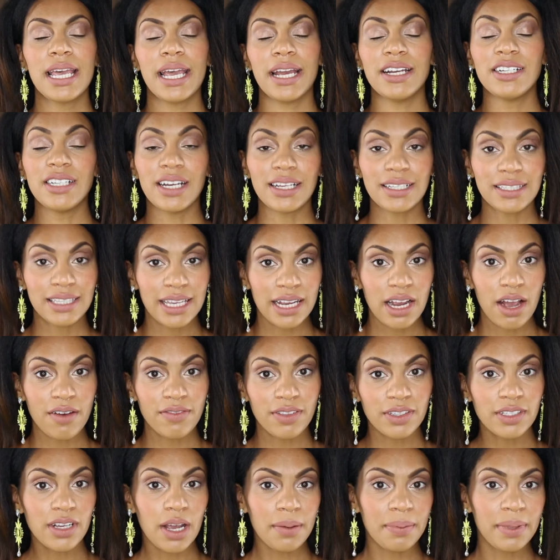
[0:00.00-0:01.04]
It does take off
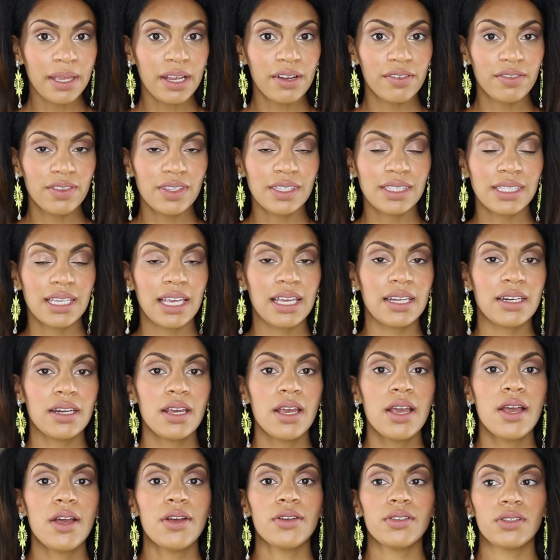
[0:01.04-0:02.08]
the top layer of the skin,
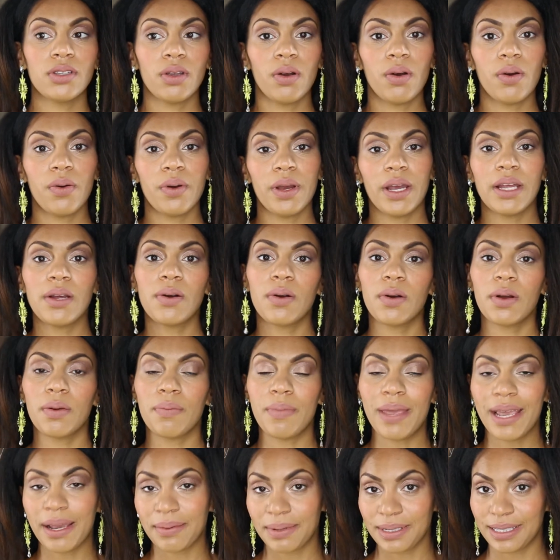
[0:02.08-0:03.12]
so
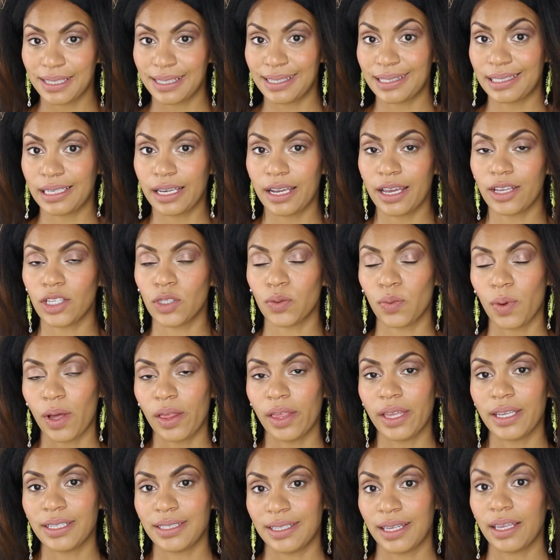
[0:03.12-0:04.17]
makeup doesn't stick as well
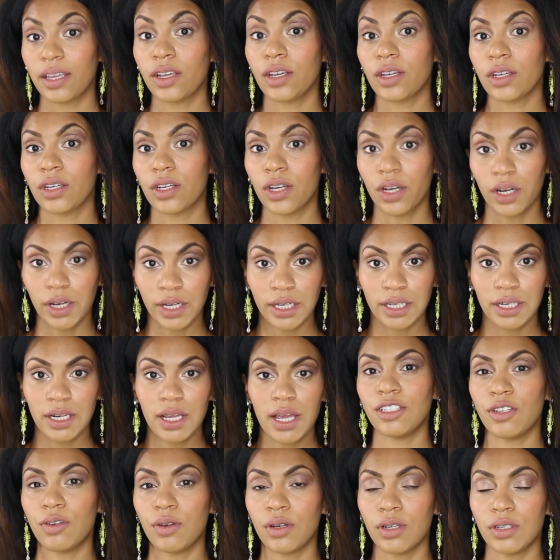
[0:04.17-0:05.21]
as it could.
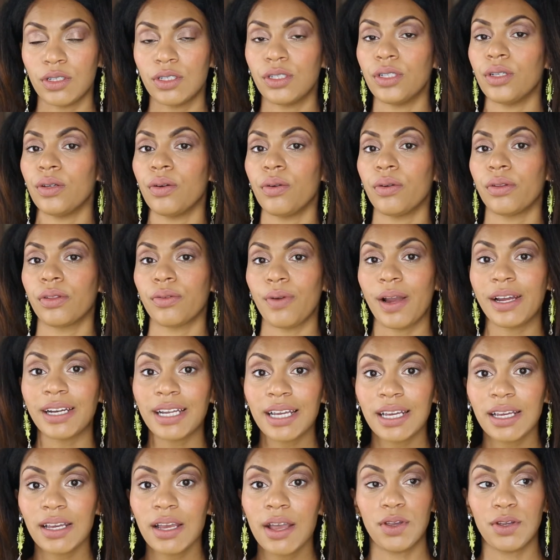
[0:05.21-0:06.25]
You could do
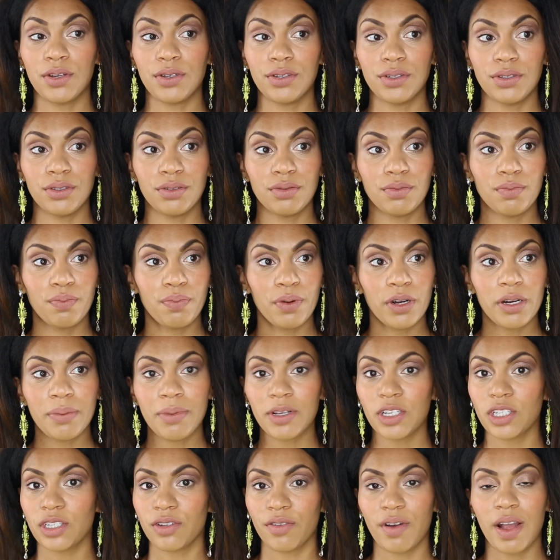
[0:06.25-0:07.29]
threading. You can pretty
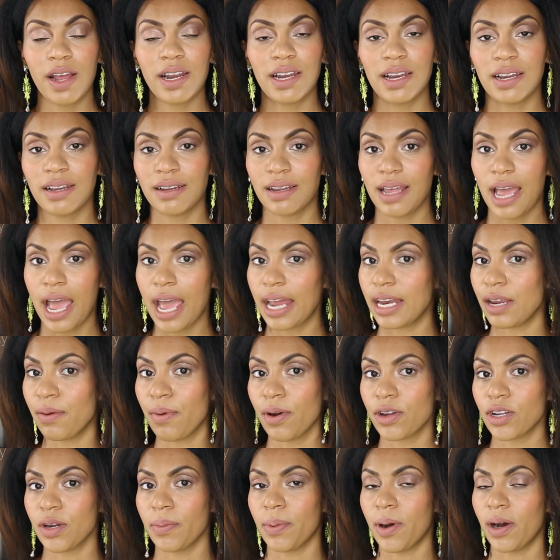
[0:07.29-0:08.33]
much thread anywhere
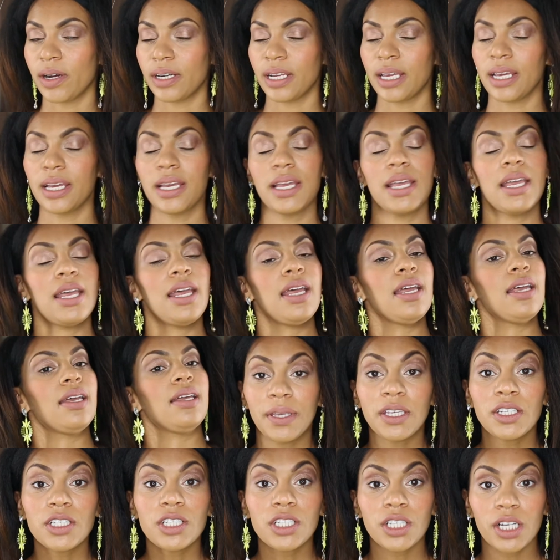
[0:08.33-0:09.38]
in your body.
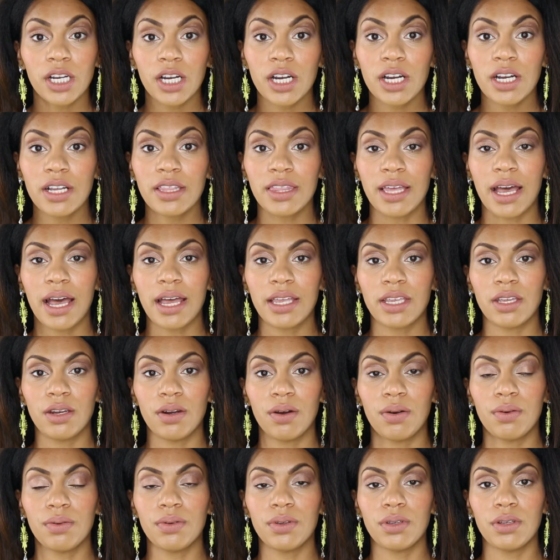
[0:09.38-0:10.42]
Be sure that
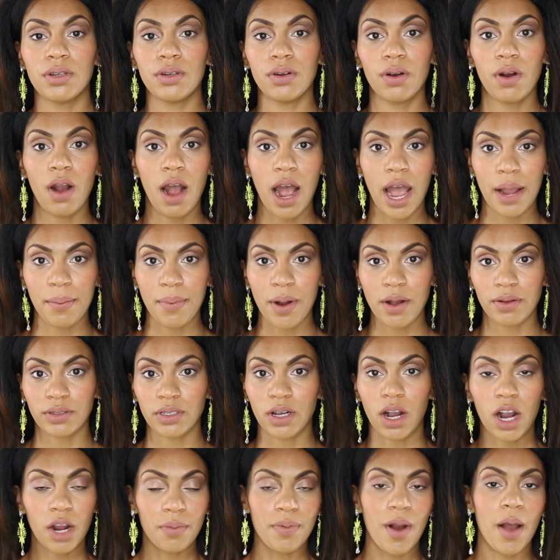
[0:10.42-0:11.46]
your eyebrows
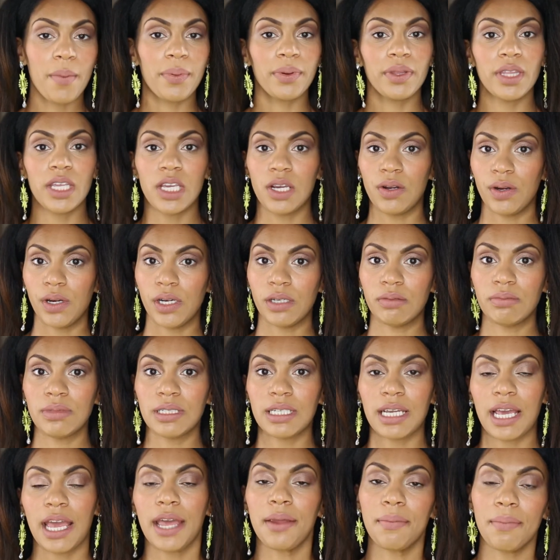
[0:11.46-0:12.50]
are properly
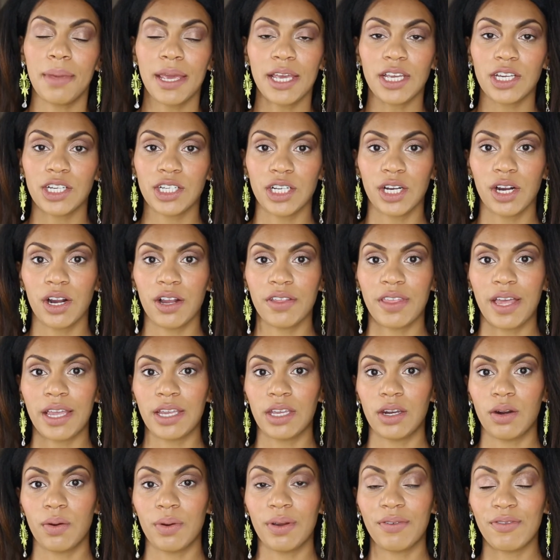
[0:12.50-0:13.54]
groomed, and make sure that
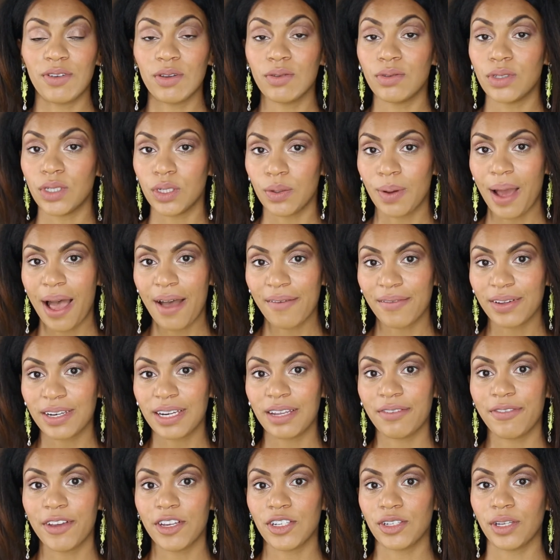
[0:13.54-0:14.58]
if you do have
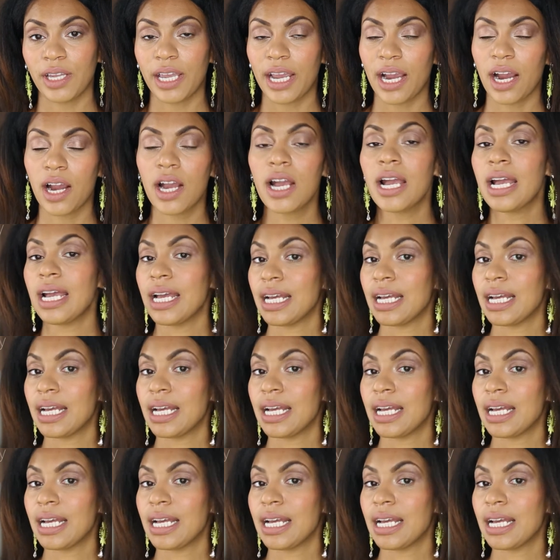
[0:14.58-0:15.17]
any facial hair